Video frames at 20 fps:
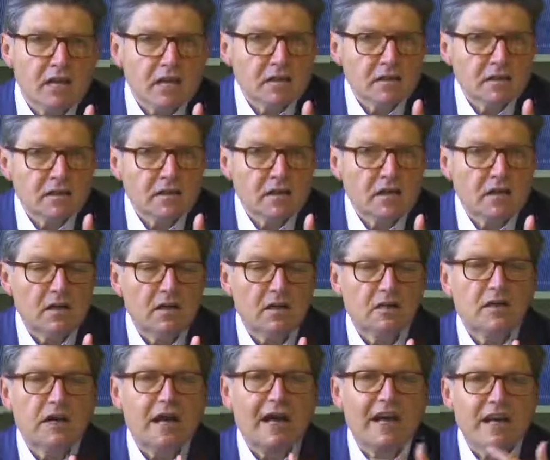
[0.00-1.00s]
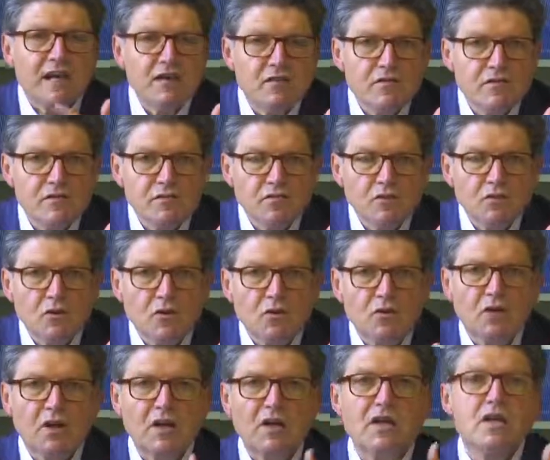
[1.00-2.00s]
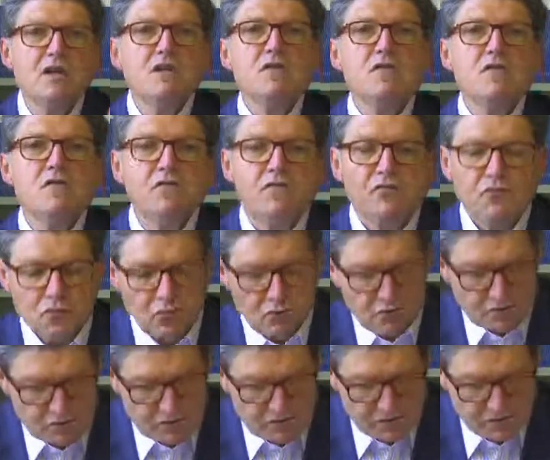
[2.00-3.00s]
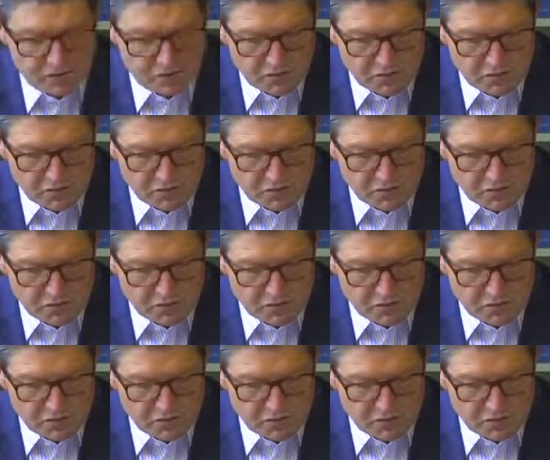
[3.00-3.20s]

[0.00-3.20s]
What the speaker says: and it's rather similar to what Plato is saying, has a kind of